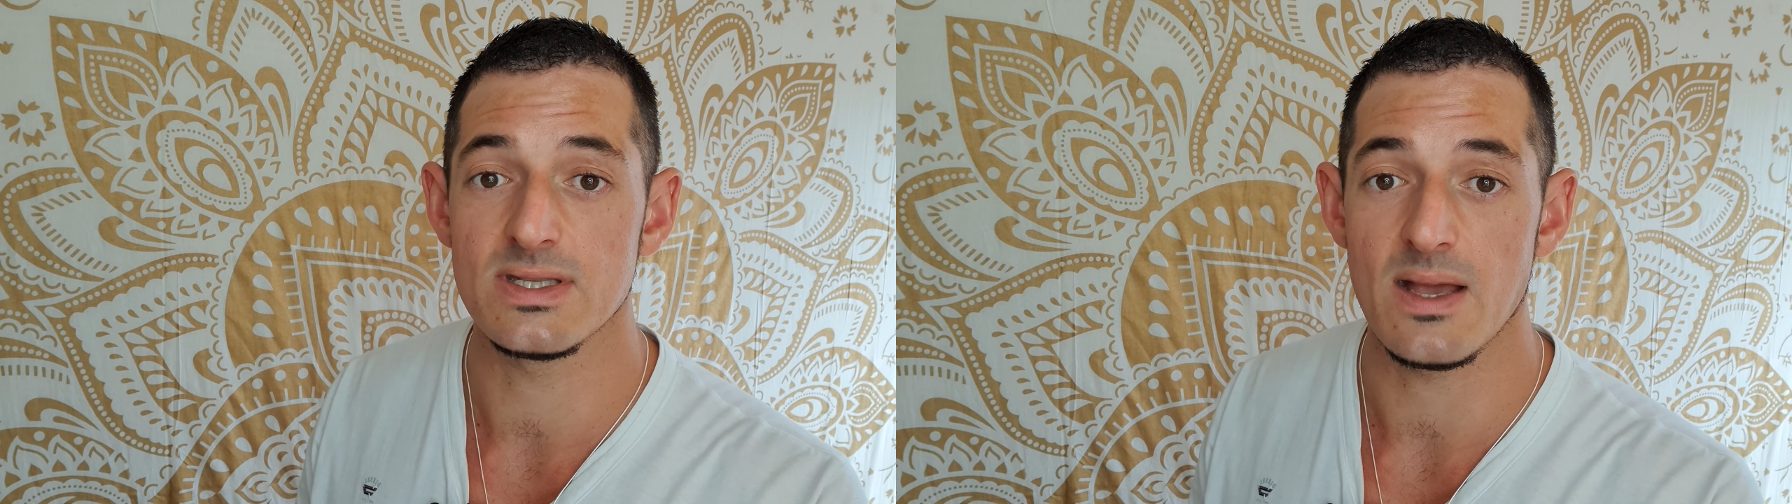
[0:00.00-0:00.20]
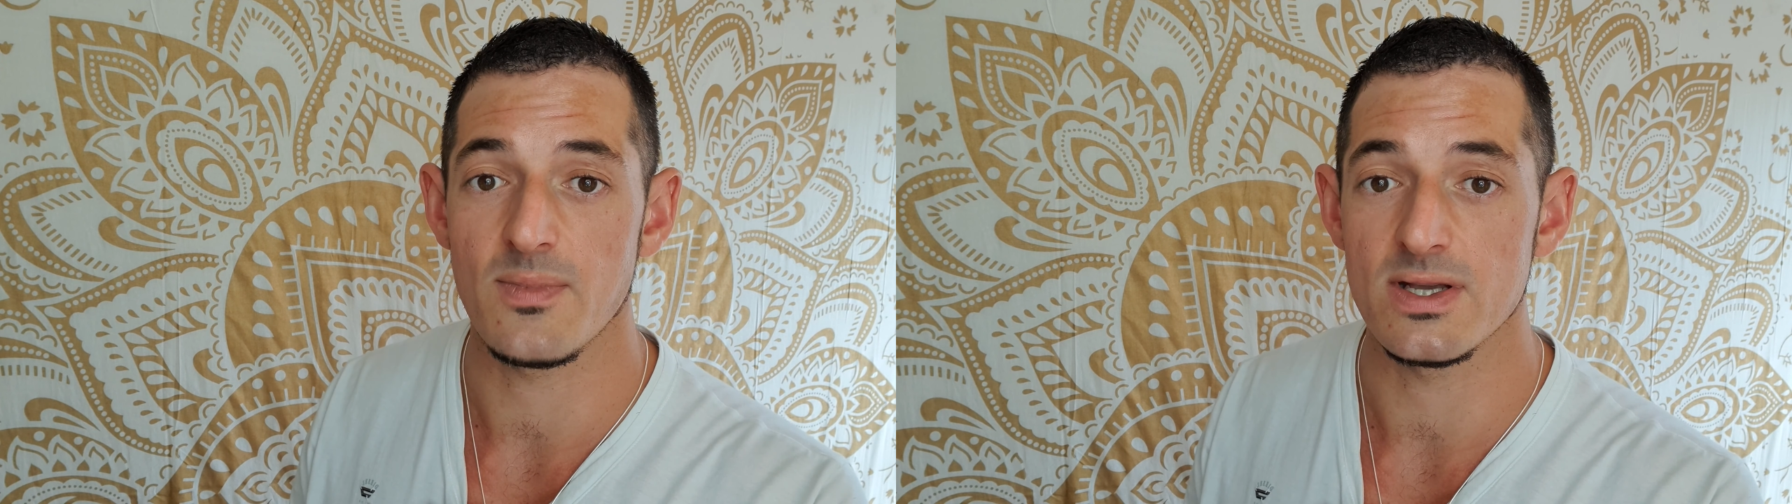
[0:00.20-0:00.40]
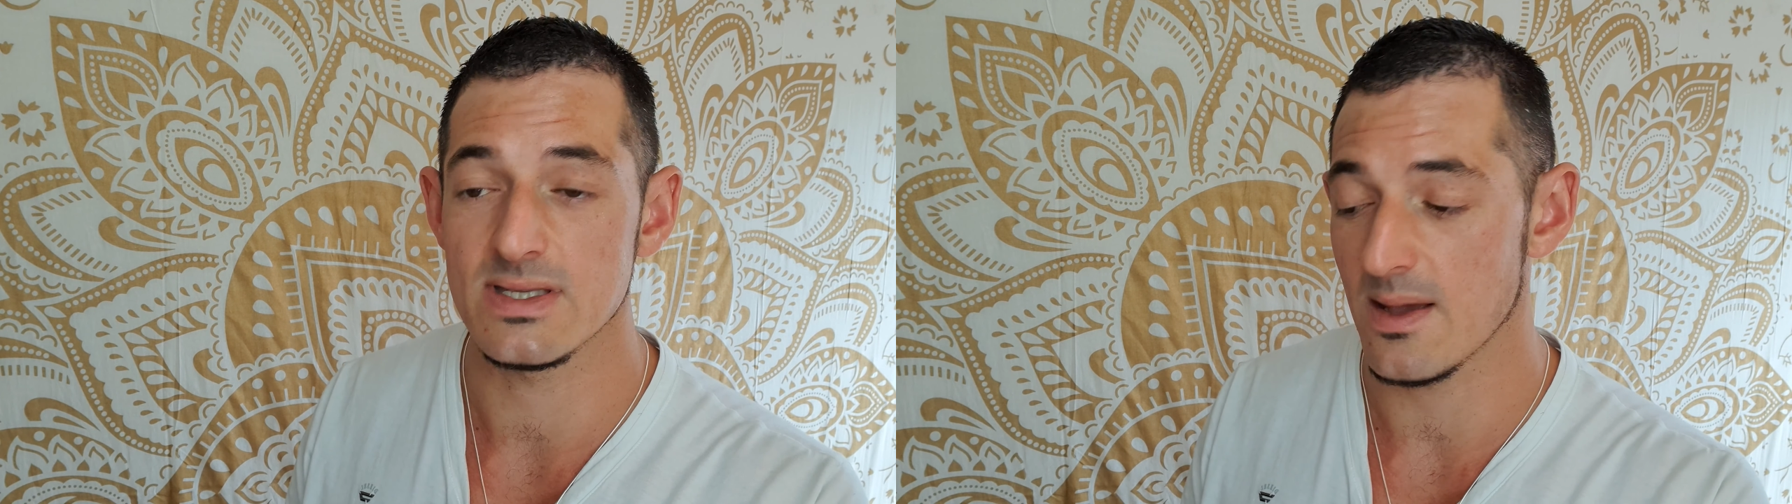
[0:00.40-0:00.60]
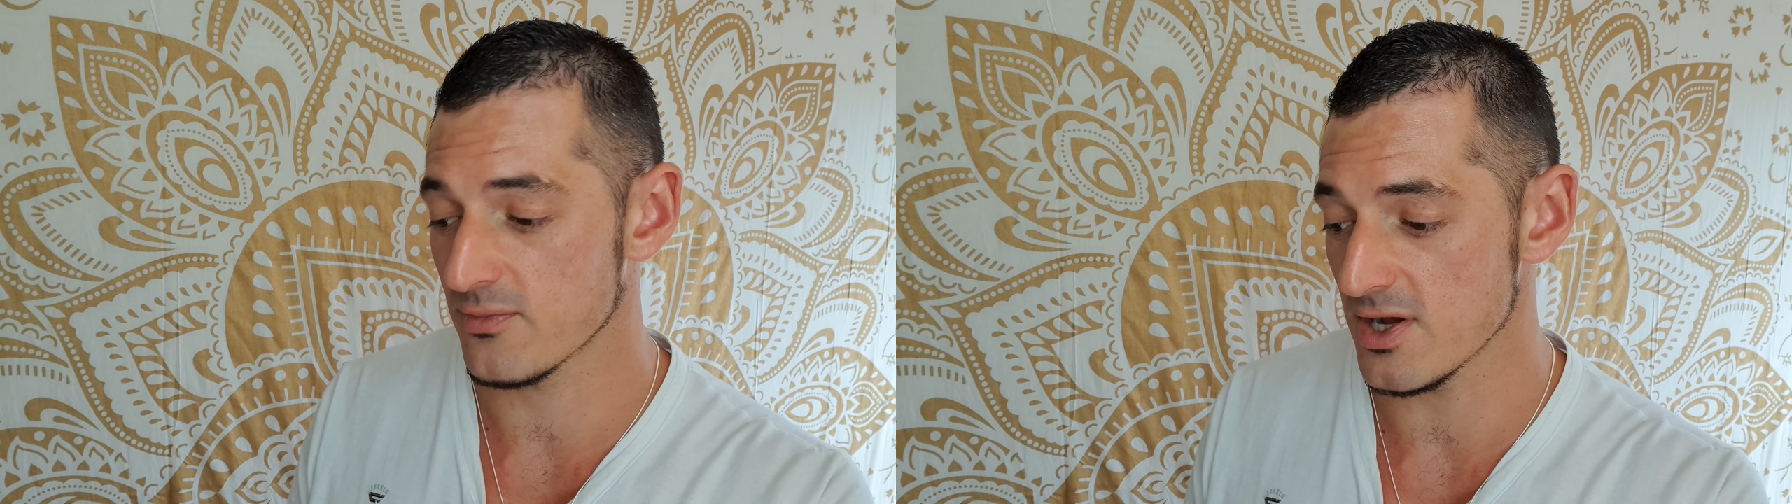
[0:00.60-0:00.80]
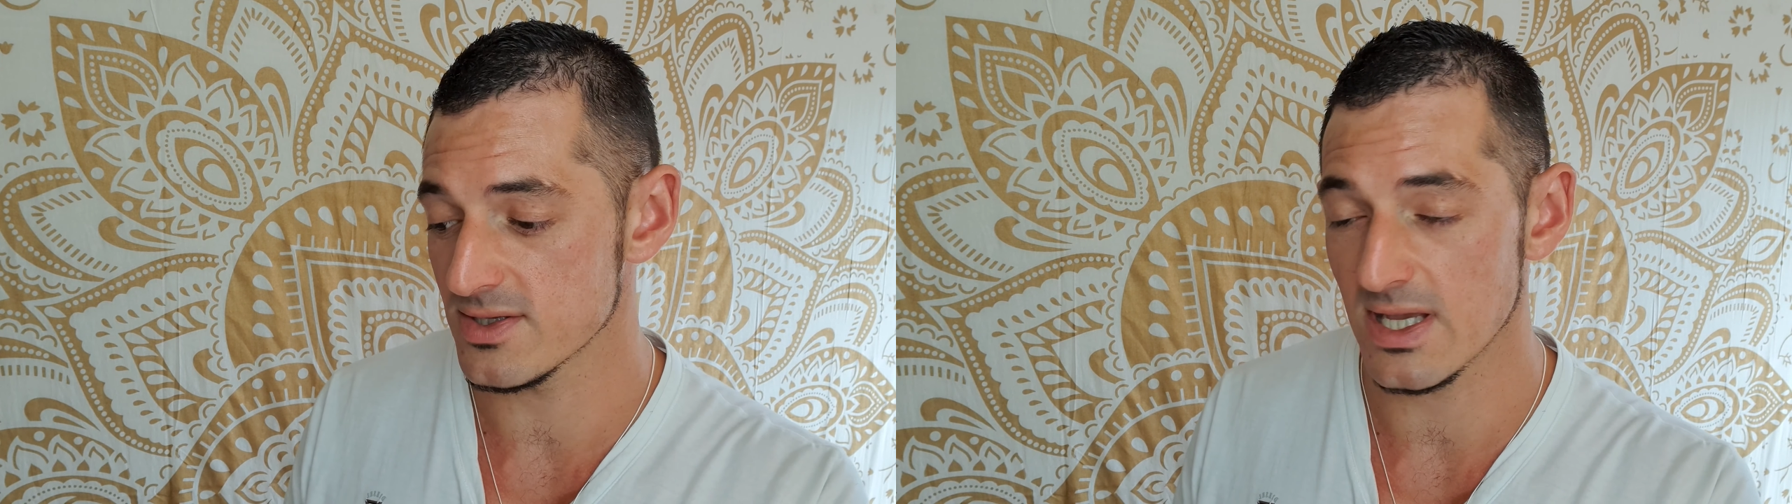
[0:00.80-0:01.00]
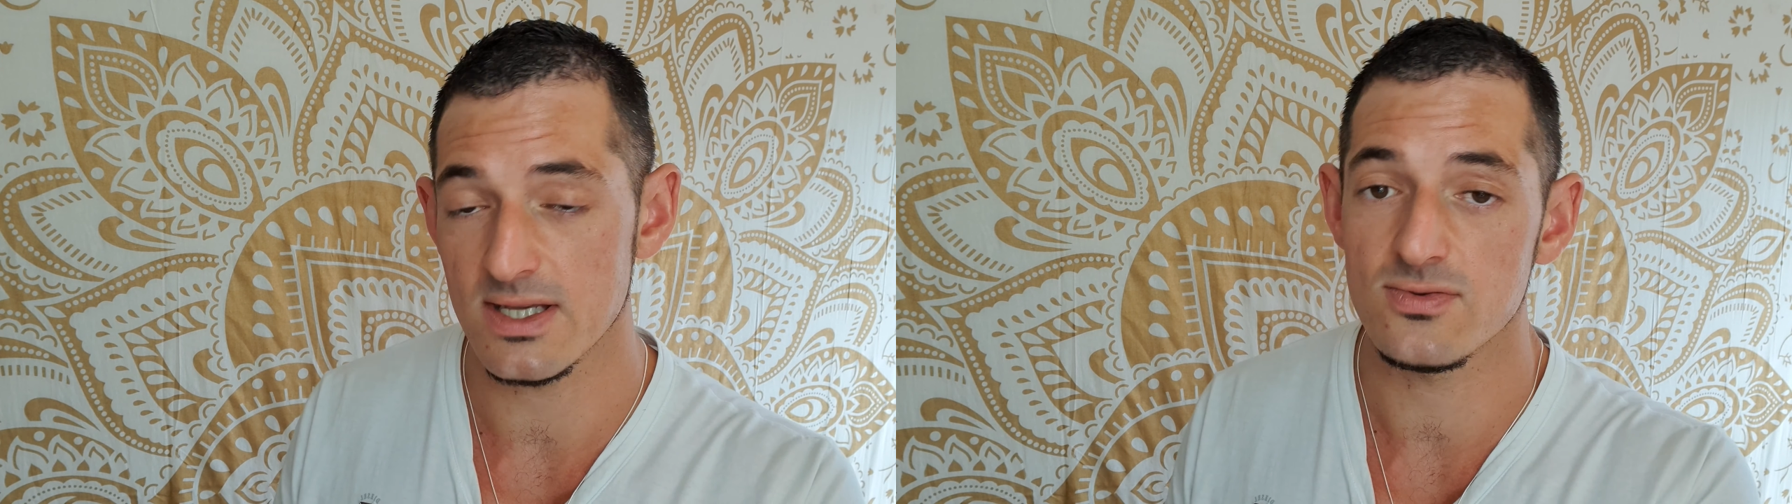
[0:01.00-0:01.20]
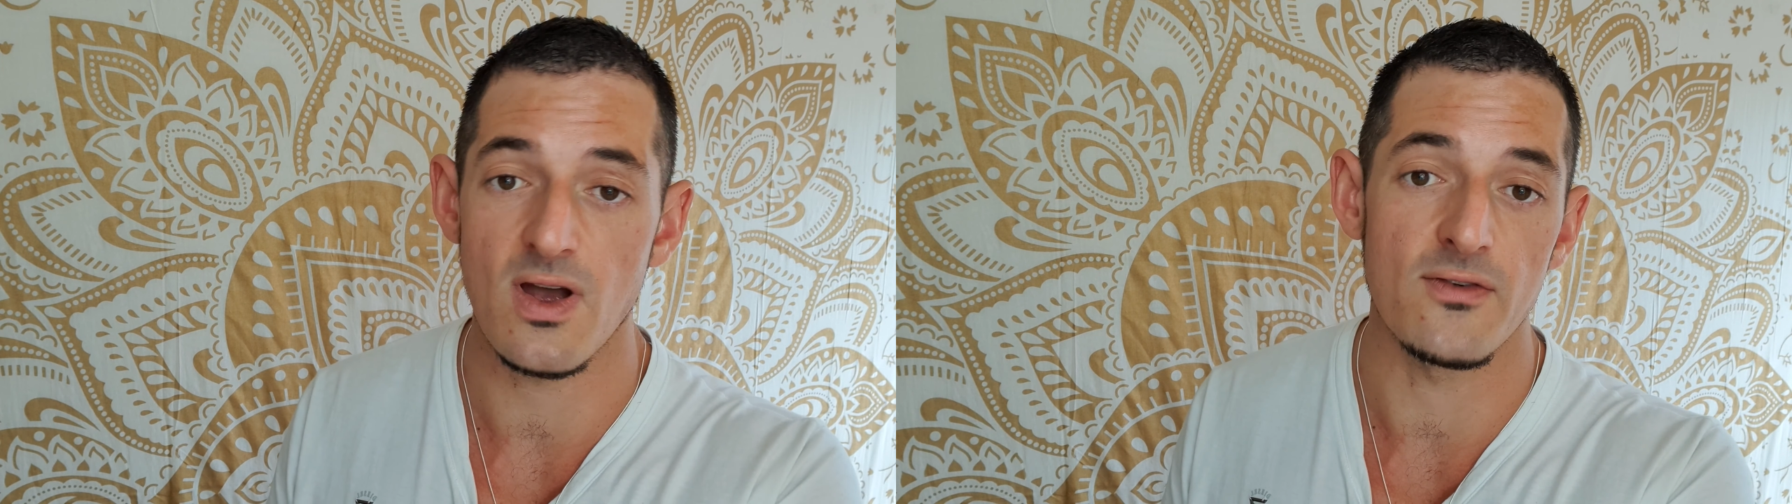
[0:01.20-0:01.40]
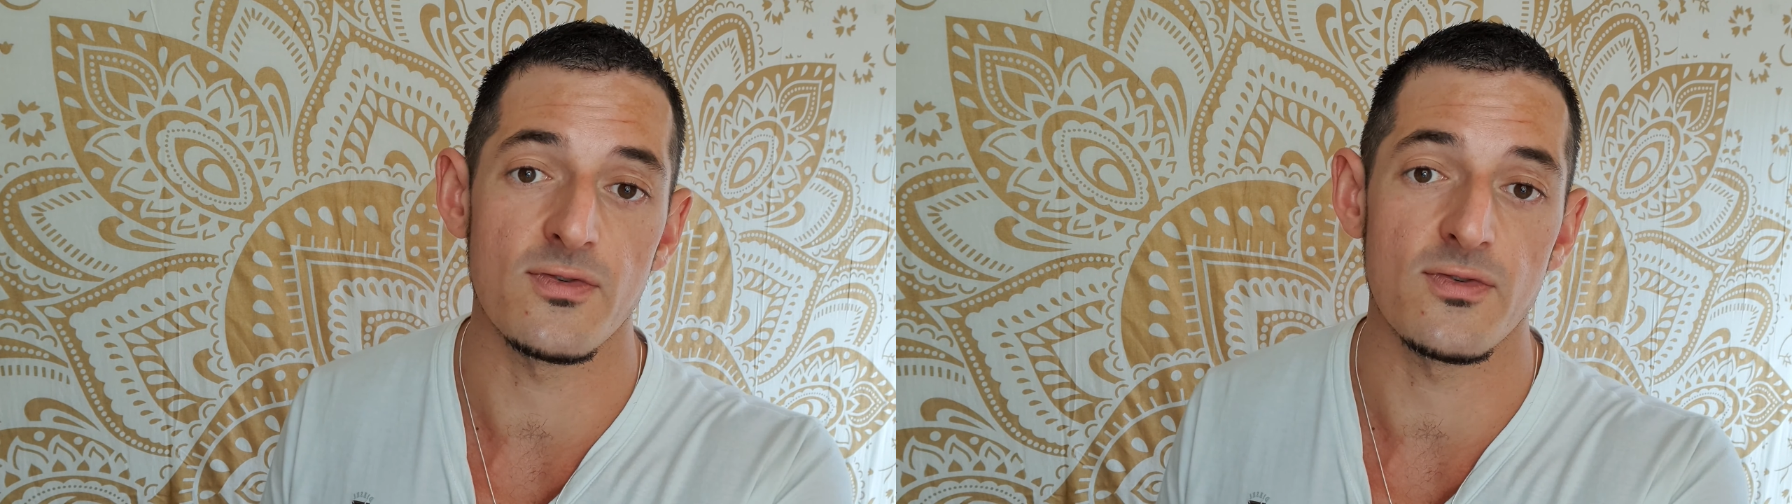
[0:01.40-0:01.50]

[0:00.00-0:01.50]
step by step process right